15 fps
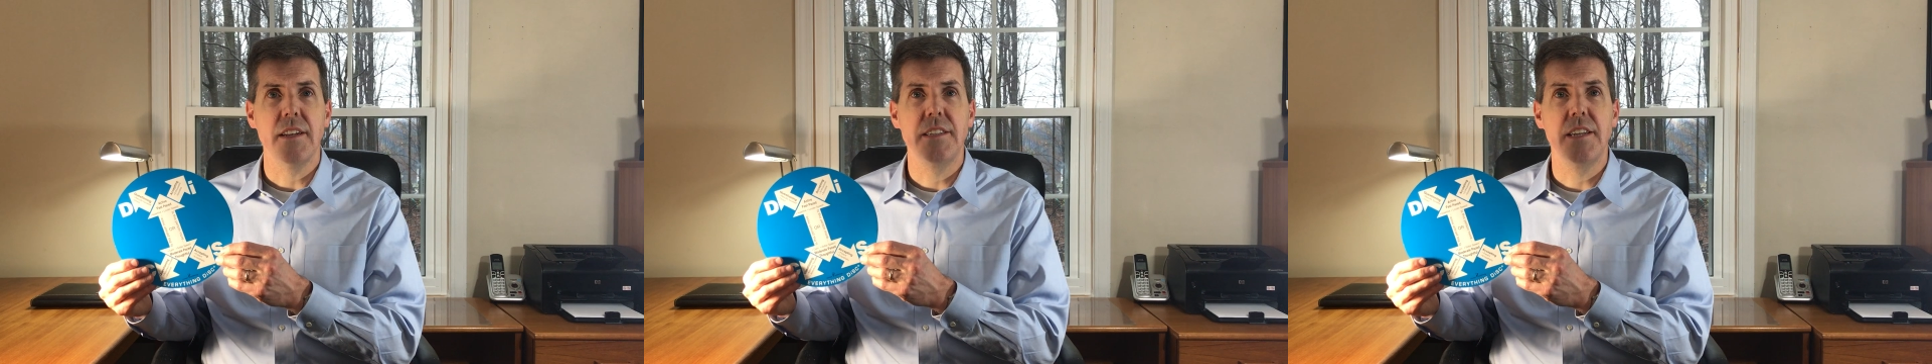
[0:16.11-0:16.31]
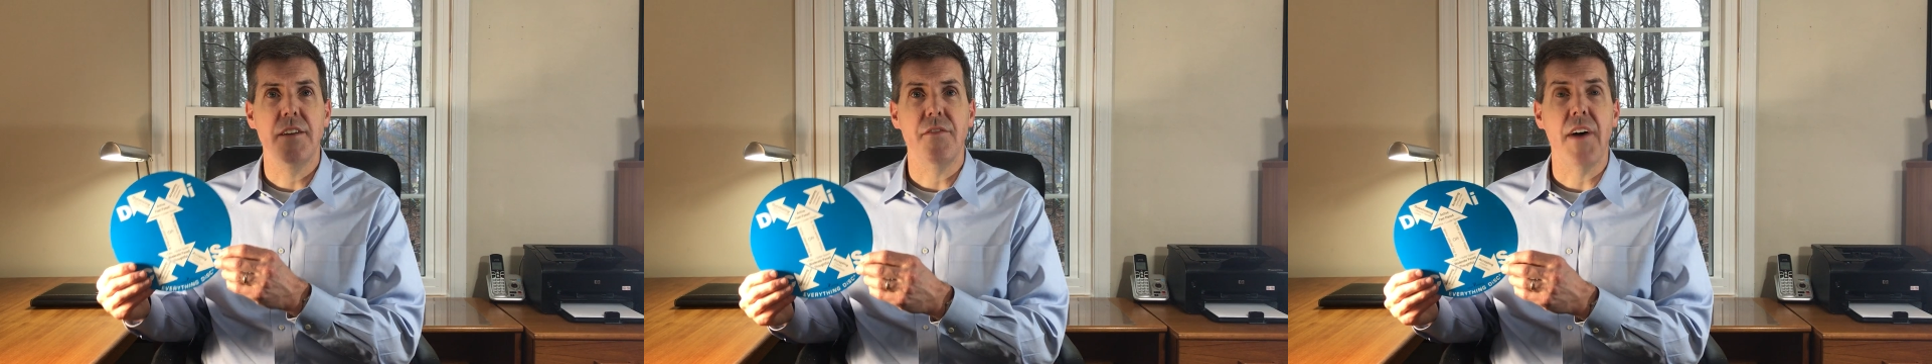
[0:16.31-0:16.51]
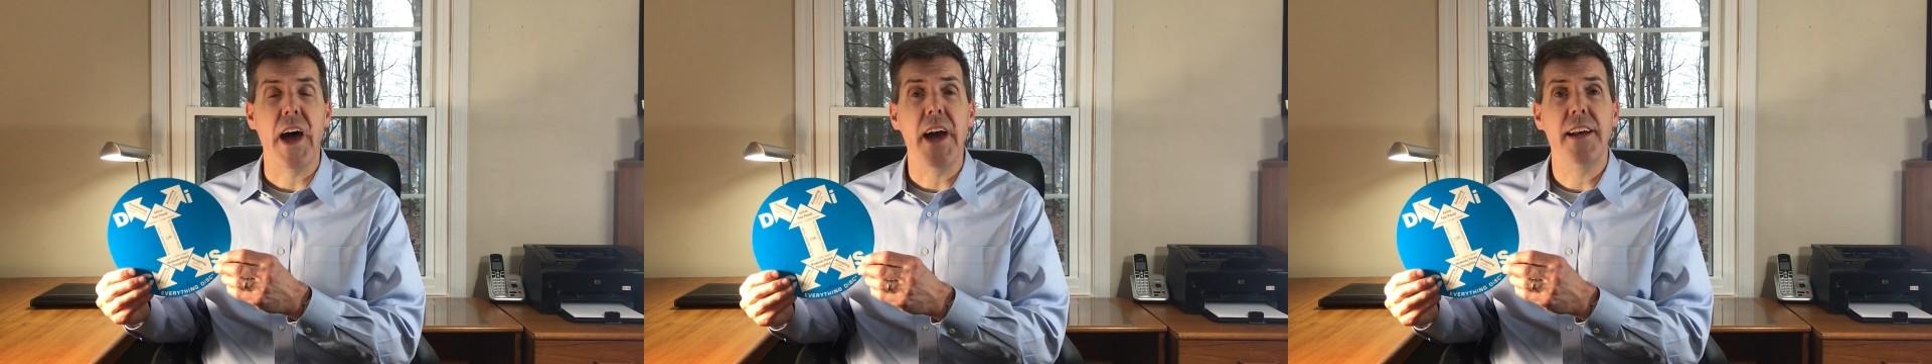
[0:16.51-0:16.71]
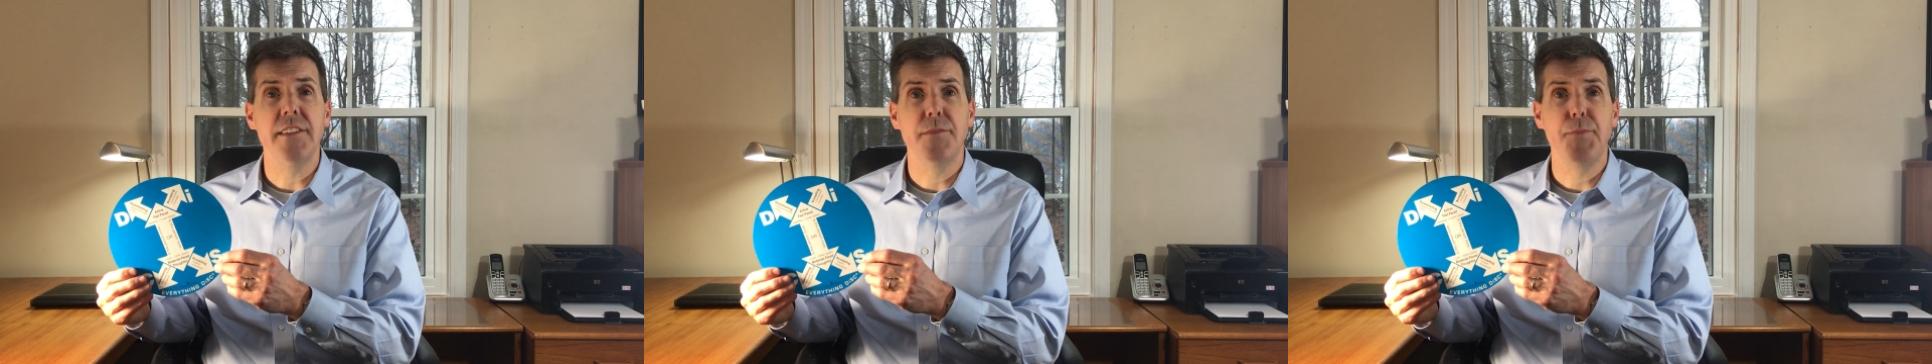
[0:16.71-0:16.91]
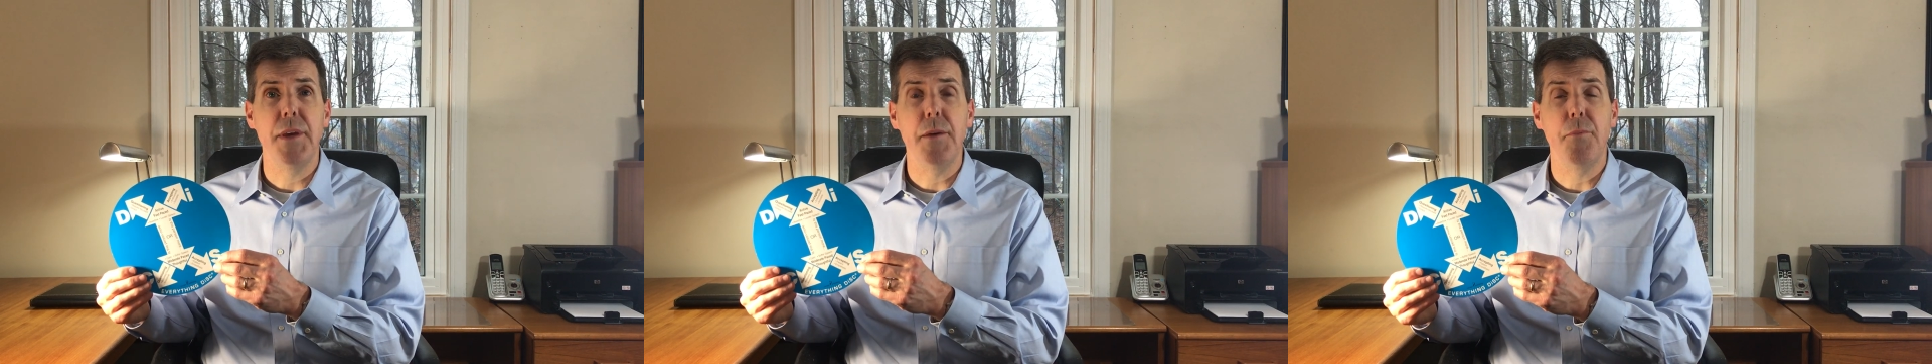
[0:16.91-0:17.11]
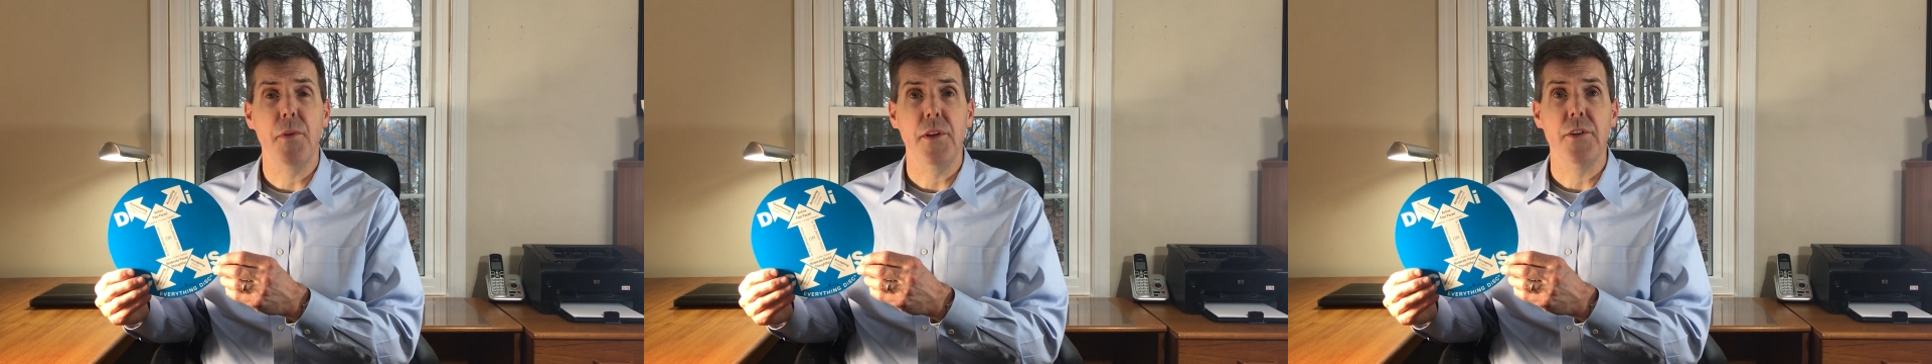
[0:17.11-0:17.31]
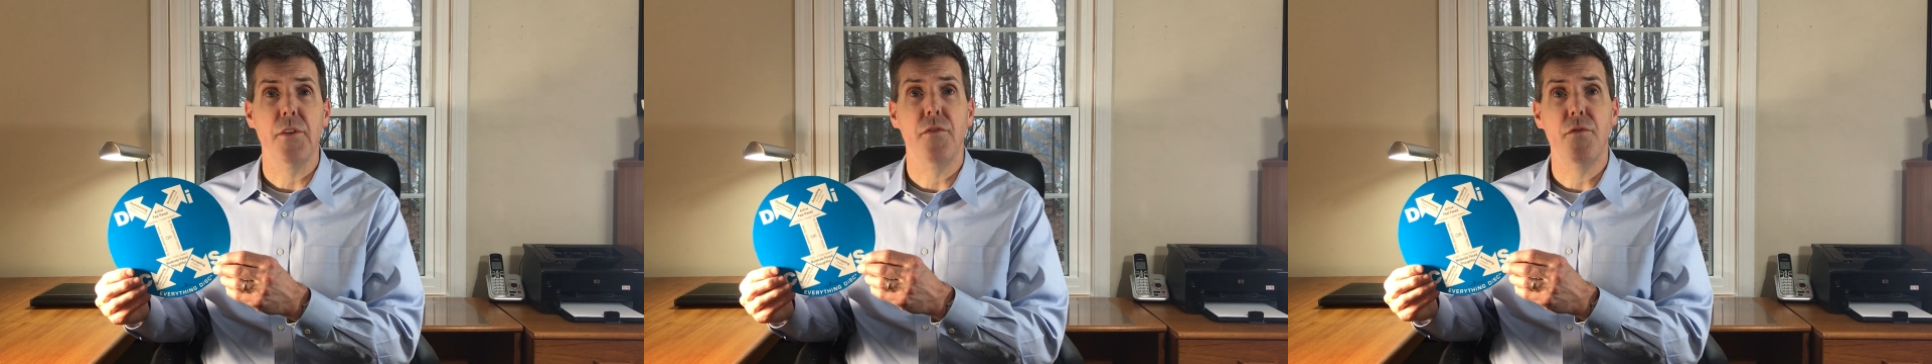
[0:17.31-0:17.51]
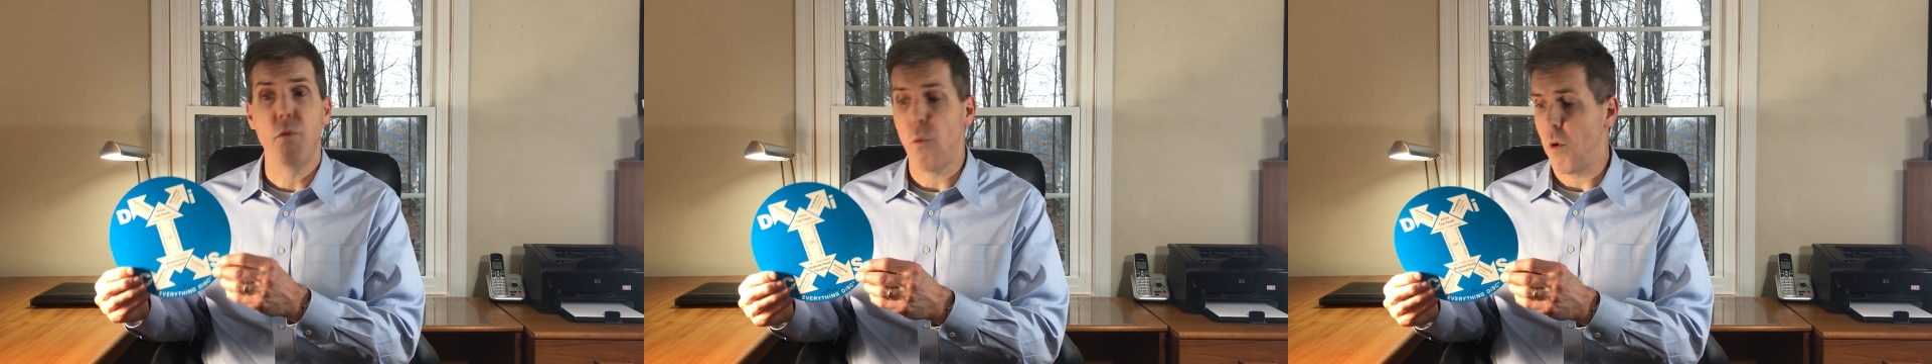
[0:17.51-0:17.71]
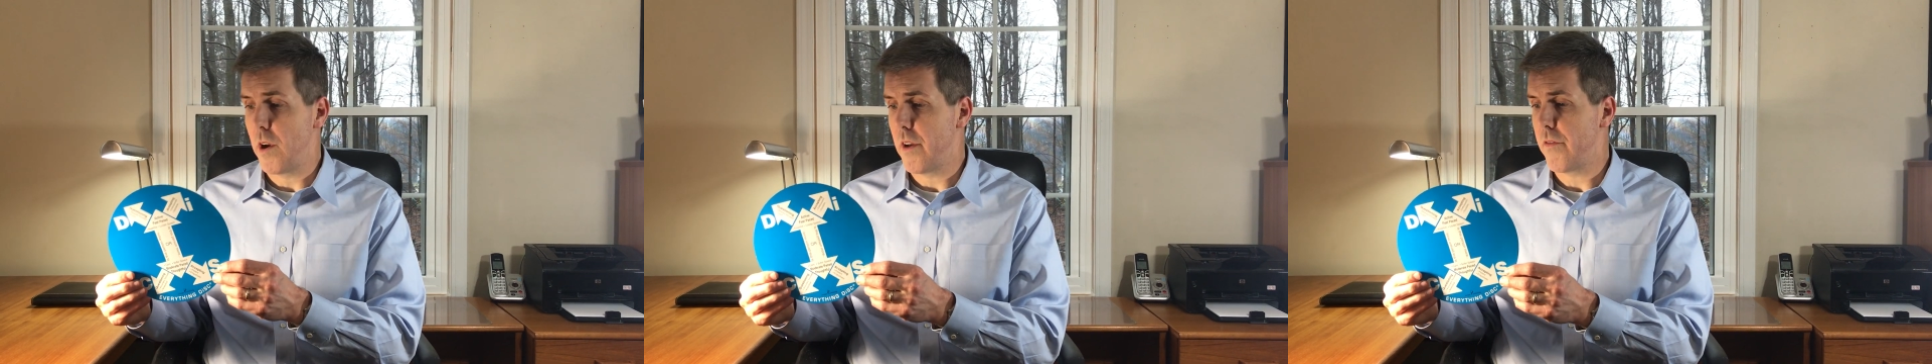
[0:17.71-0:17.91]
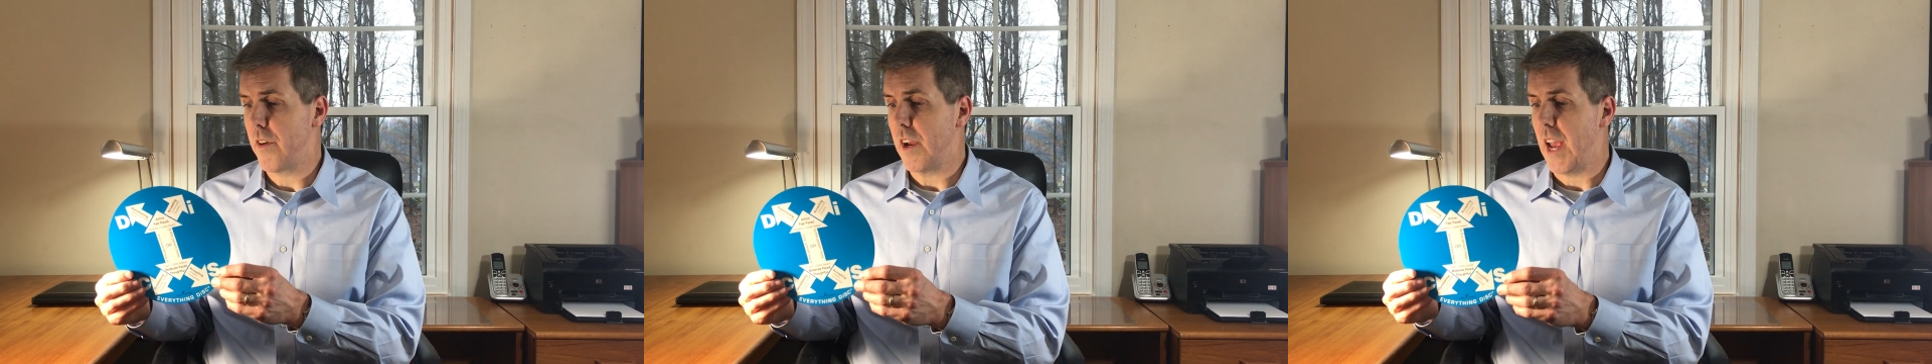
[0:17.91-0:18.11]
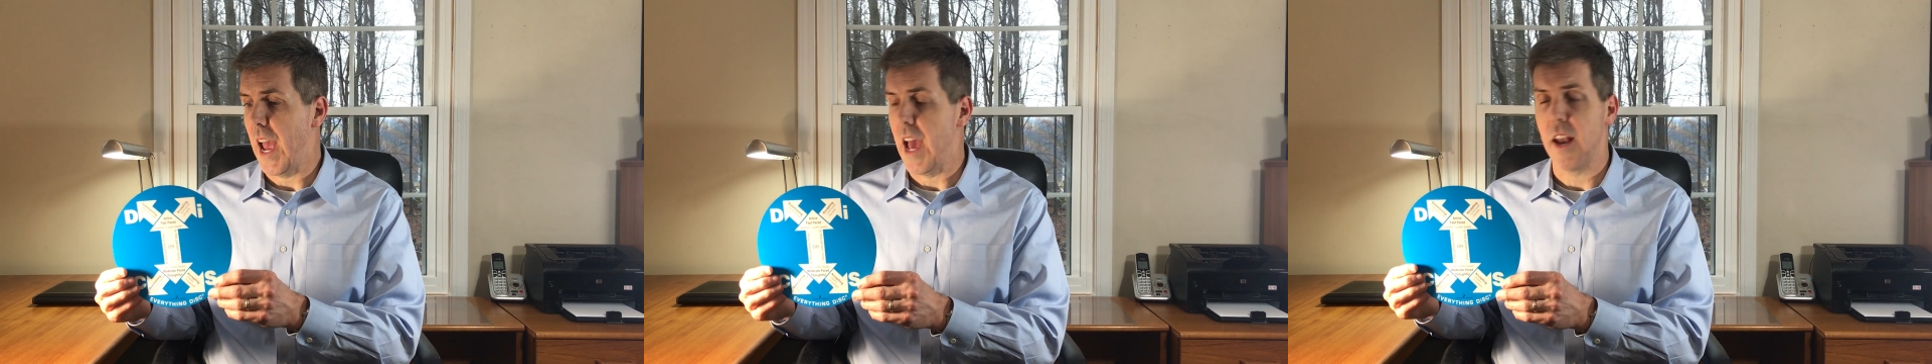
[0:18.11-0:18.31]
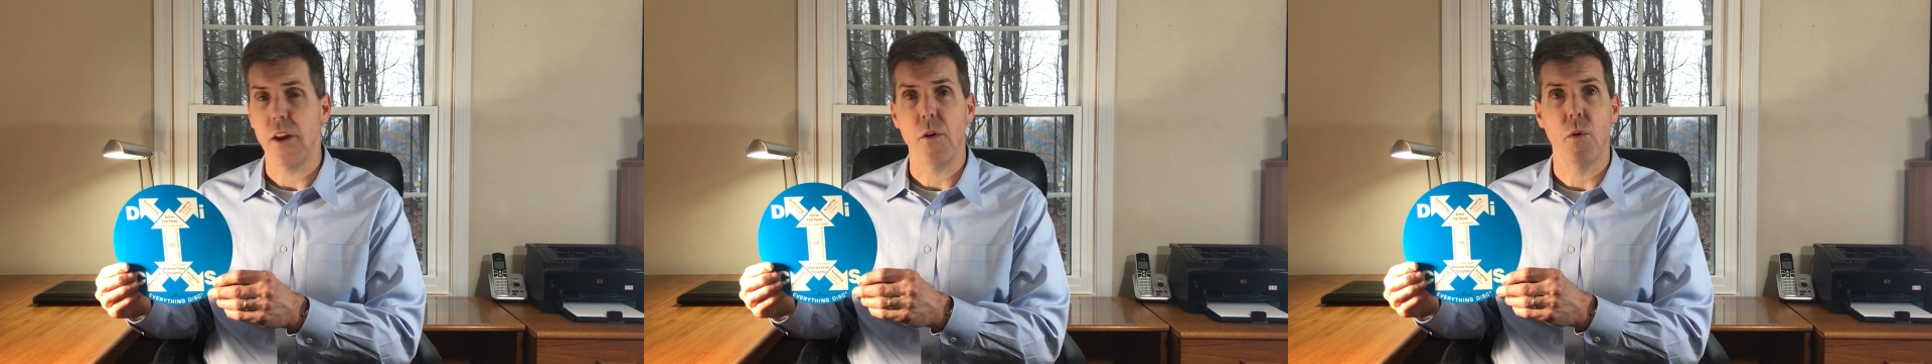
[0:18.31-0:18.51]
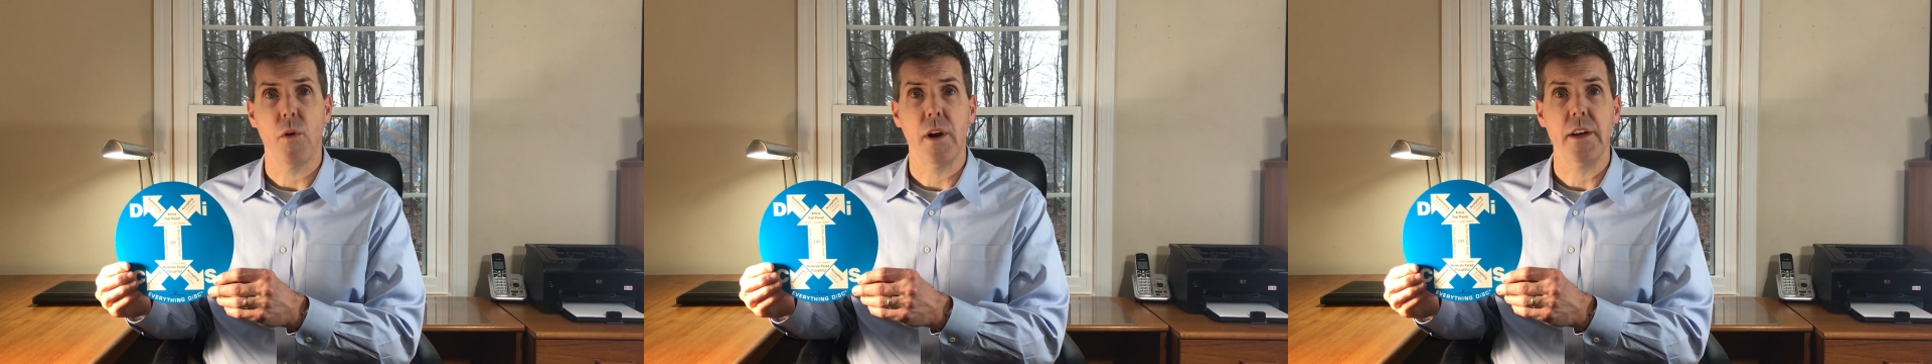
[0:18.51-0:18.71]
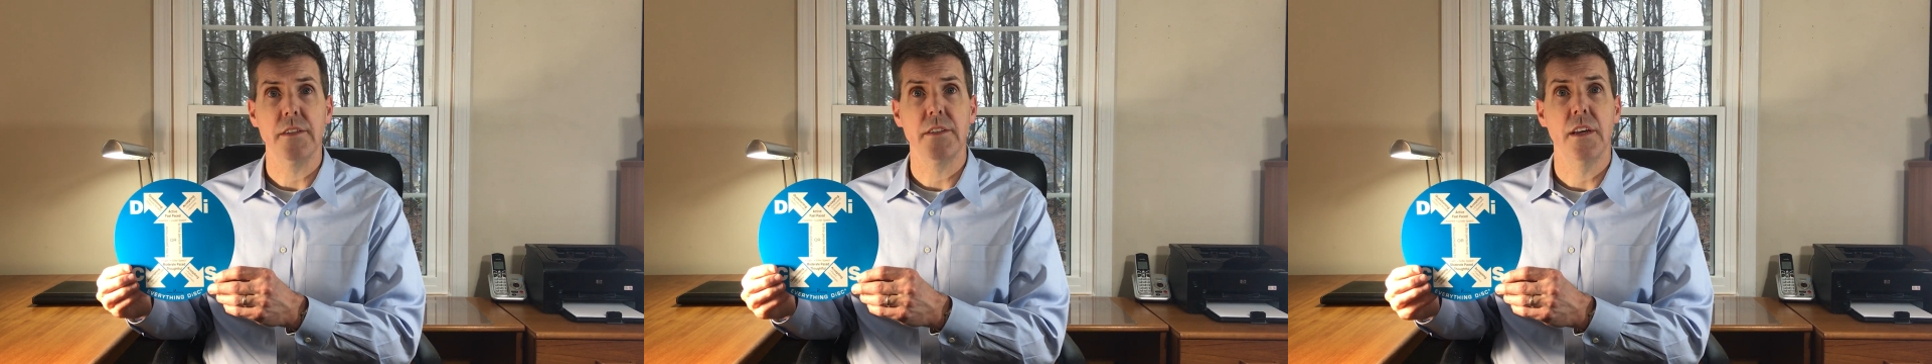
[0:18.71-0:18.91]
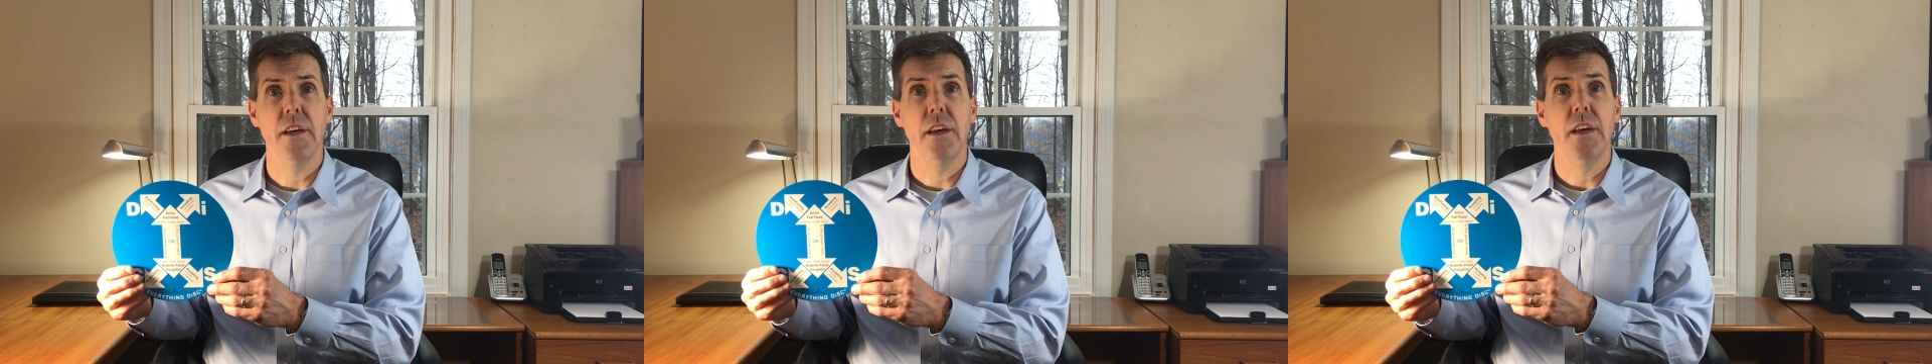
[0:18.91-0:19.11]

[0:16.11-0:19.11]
divides people into 4 different categories